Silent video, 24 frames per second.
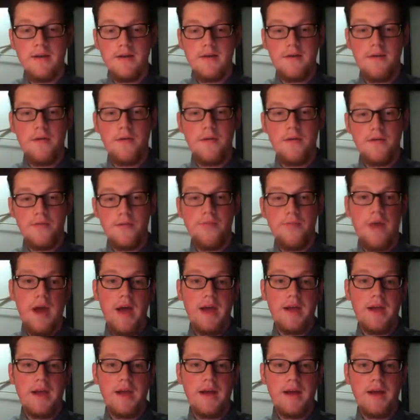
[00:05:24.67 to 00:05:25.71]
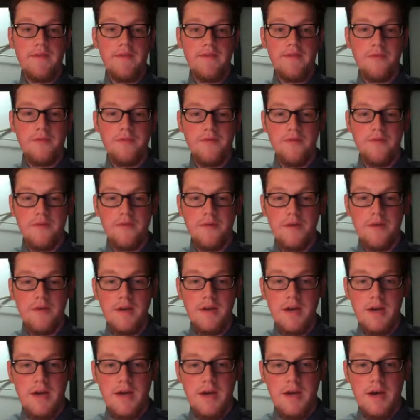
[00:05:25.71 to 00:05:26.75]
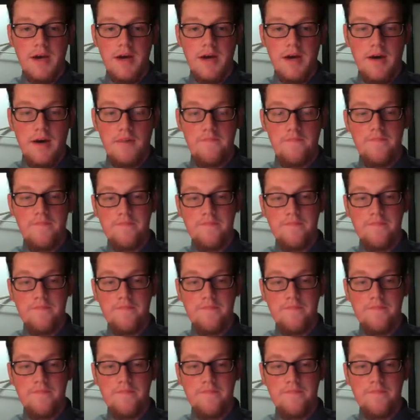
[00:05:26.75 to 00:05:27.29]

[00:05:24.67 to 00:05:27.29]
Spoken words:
or the Pratt knot if you prefer. Um,